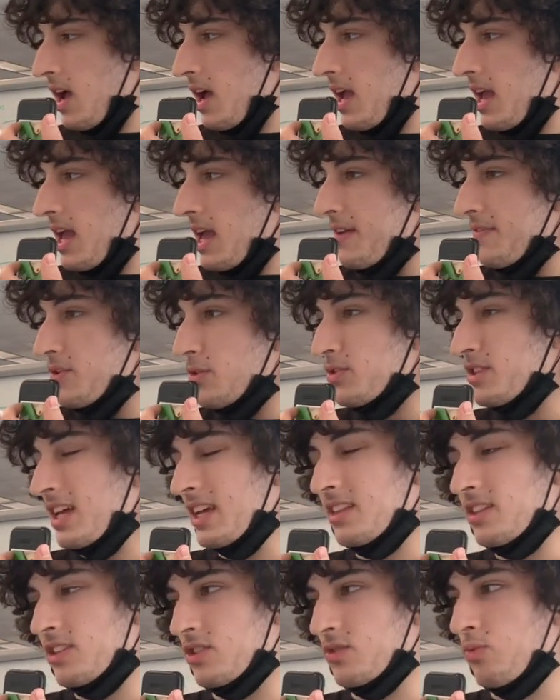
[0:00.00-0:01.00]
If you
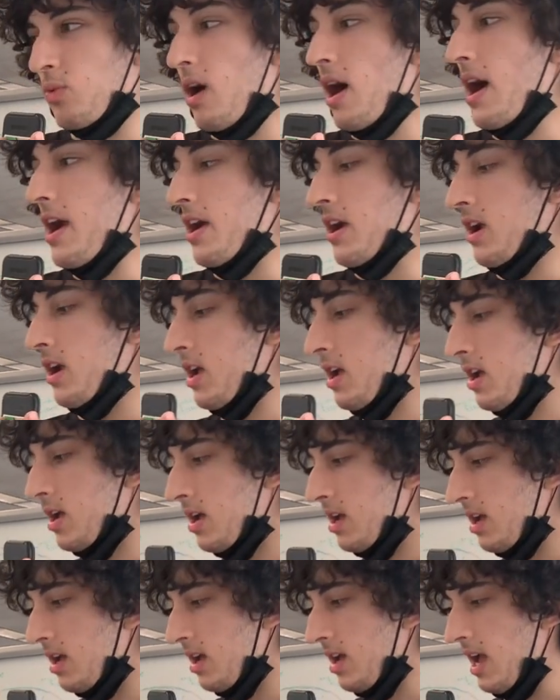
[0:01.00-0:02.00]
take this wire
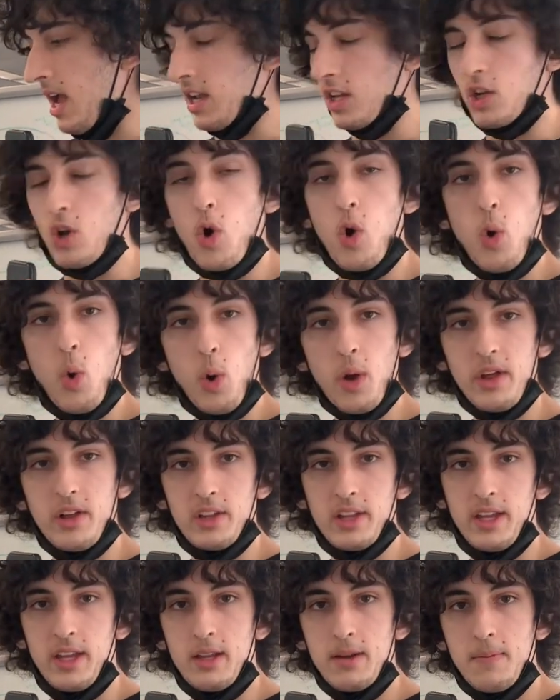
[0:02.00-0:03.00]
and
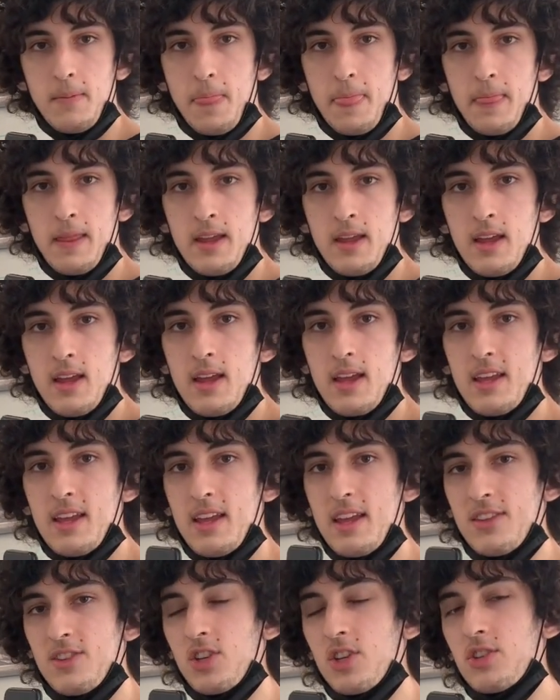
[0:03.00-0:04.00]
coil it,
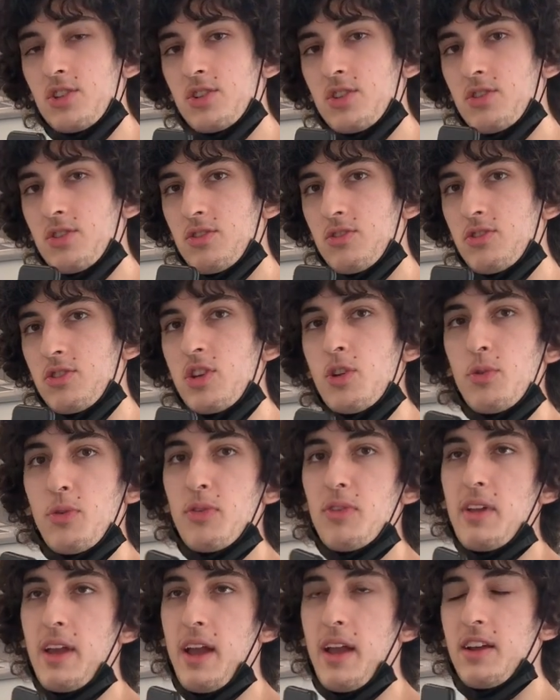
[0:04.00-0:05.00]
it does two
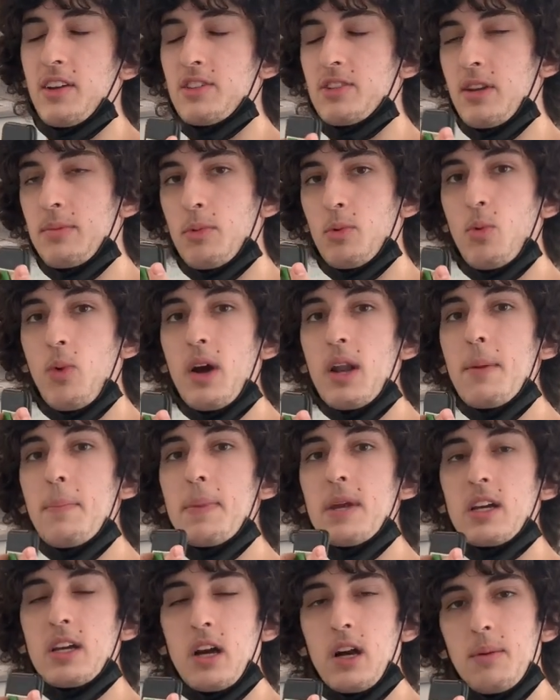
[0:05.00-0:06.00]
things. Number one, it
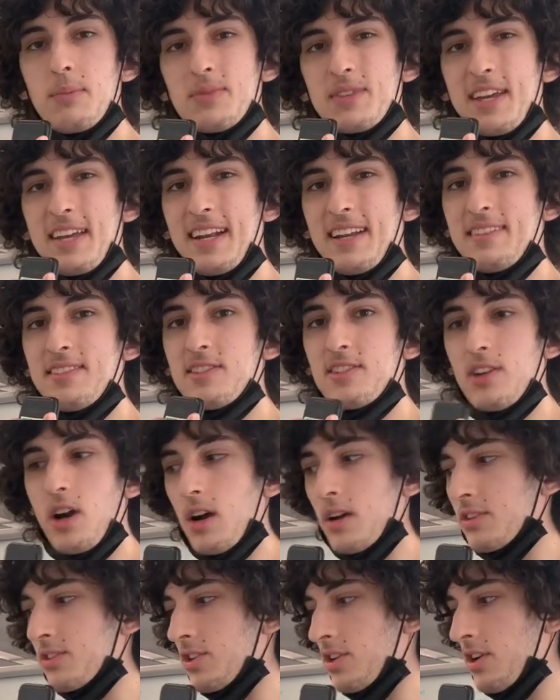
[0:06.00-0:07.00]
becomes an
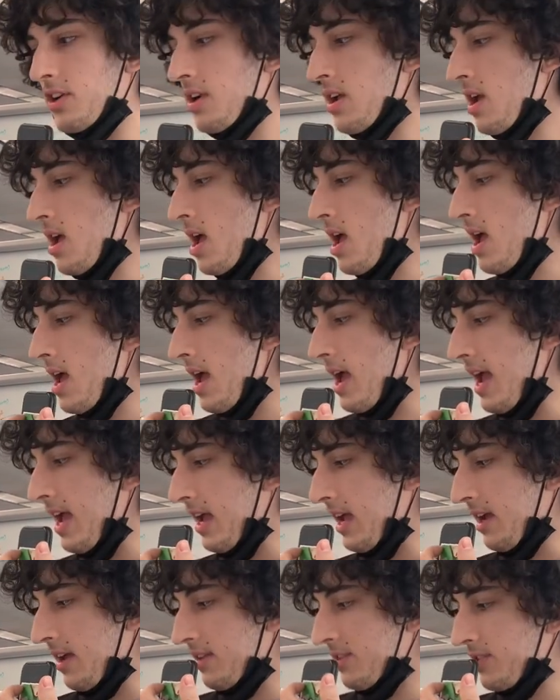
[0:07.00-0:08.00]
inductor,
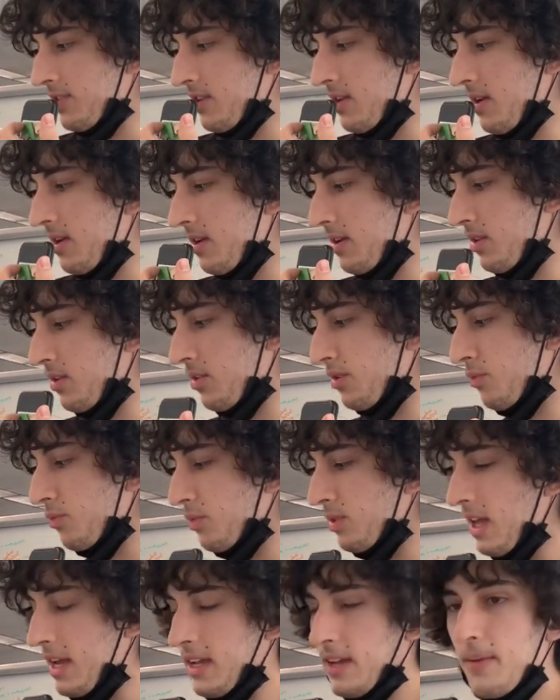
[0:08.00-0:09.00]
and
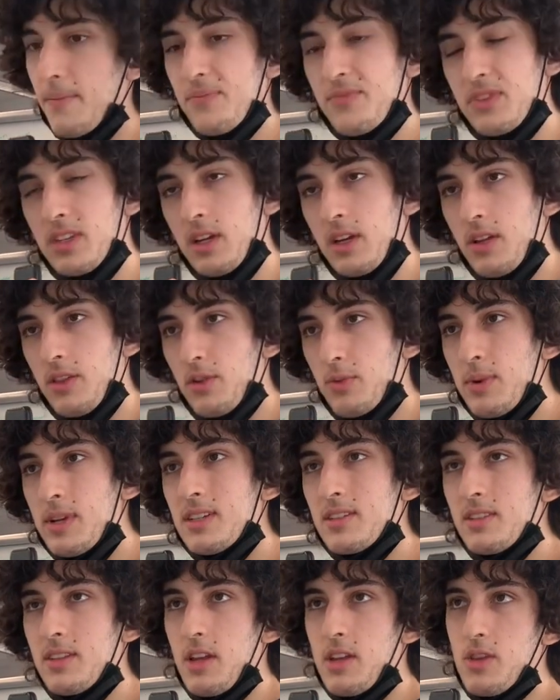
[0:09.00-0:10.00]
the
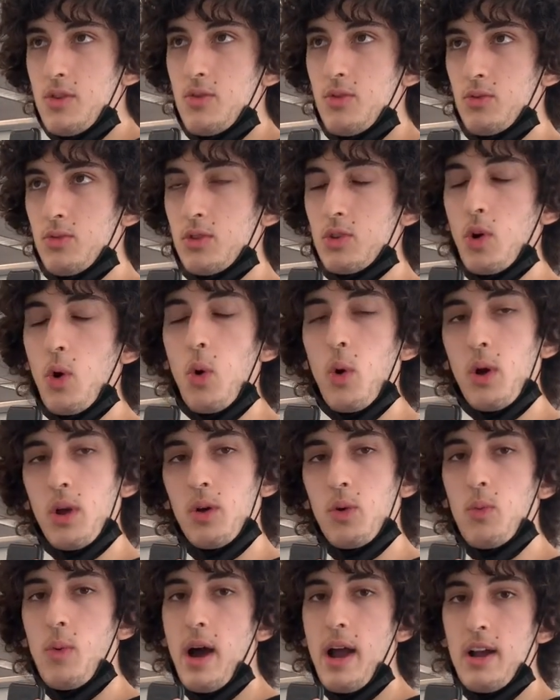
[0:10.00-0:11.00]
reason that you
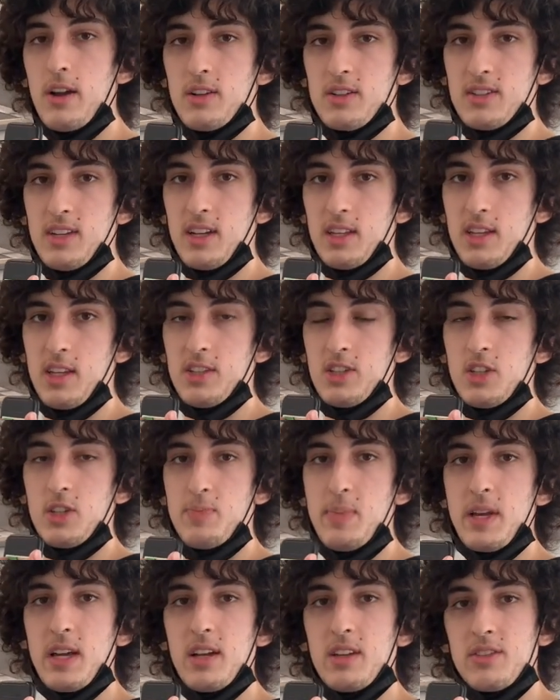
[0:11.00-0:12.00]
coil wires like this
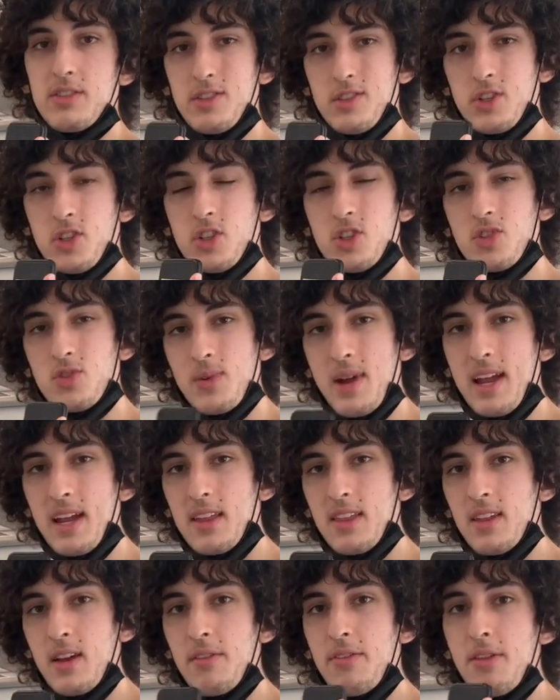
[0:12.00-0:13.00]
is because the
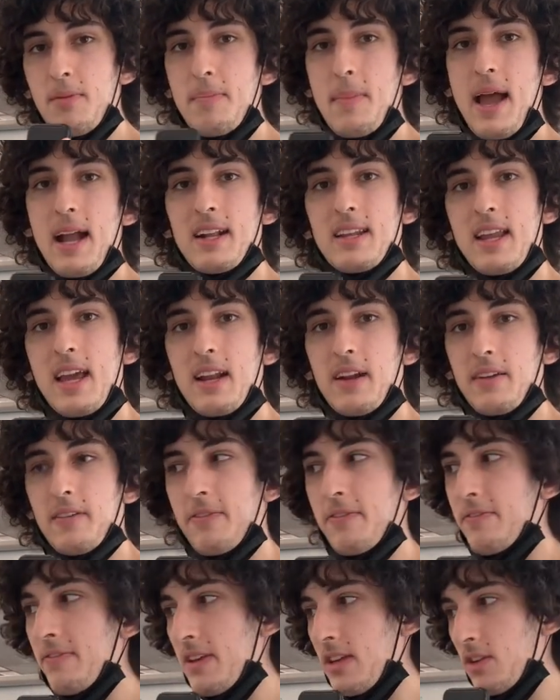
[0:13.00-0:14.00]
strength of the magnetic
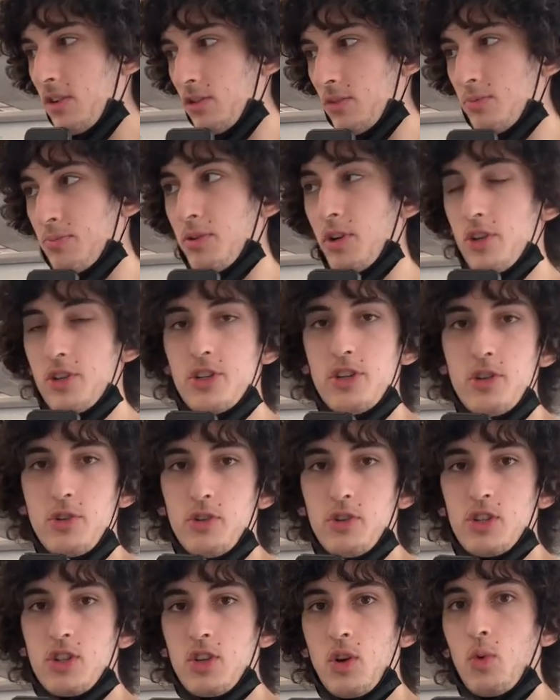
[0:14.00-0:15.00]
field
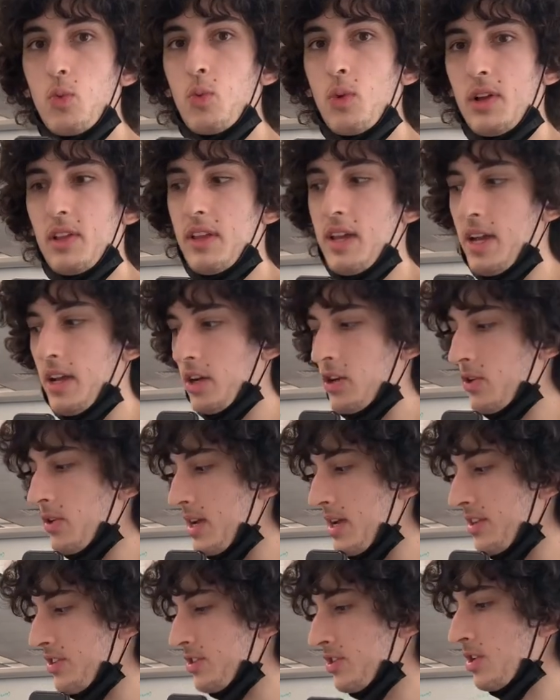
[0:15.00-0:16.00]
produced will
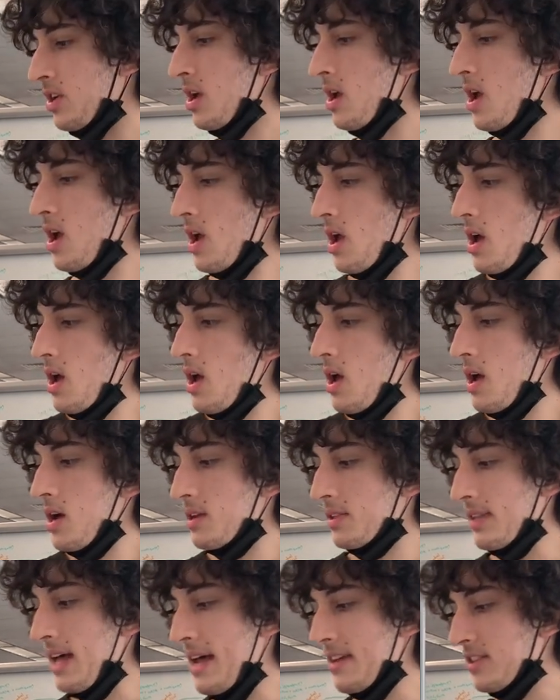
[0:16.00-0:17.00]
increase.
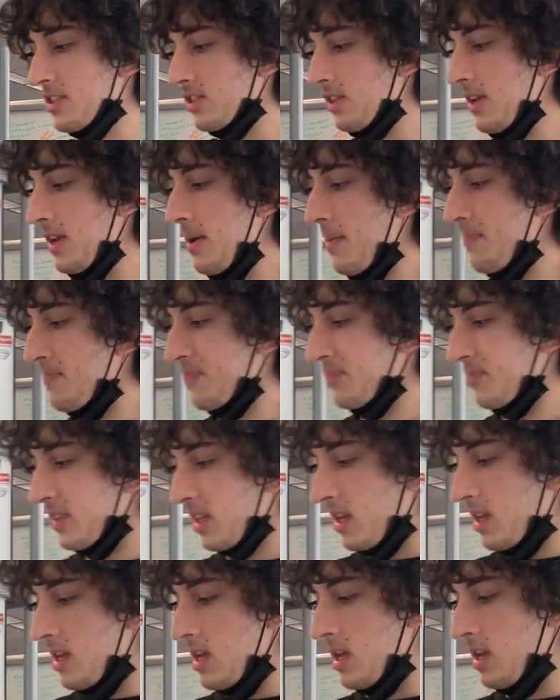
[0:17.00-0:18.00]
Lastly,
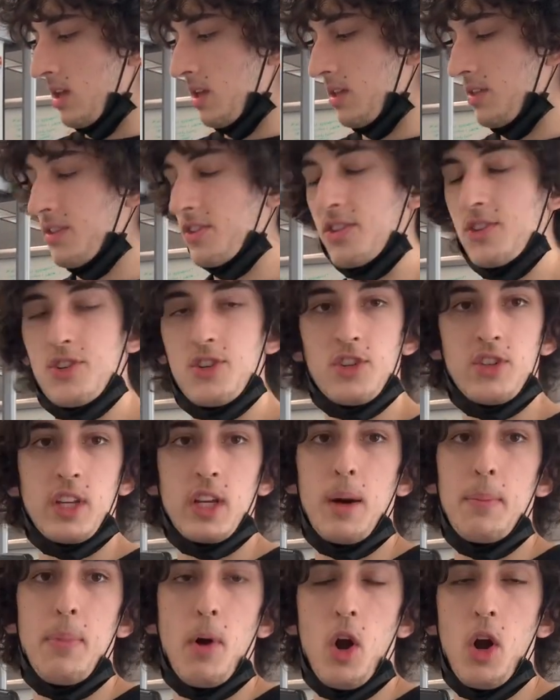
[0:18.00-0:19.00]
this is just
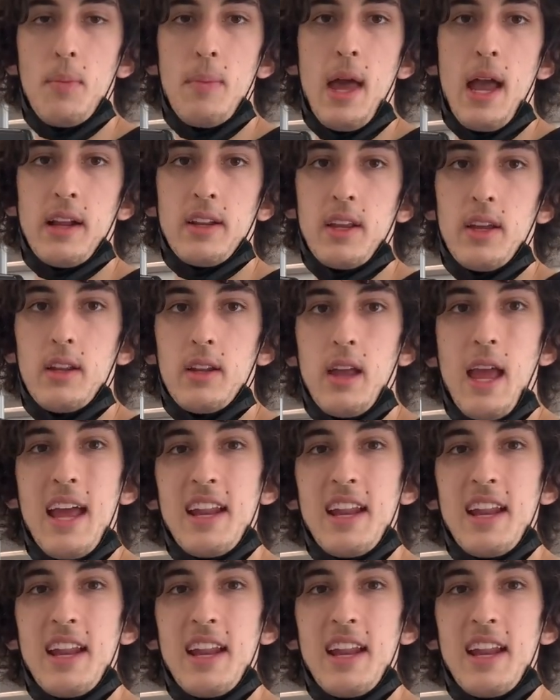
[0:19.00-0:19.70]
like a bar magnet.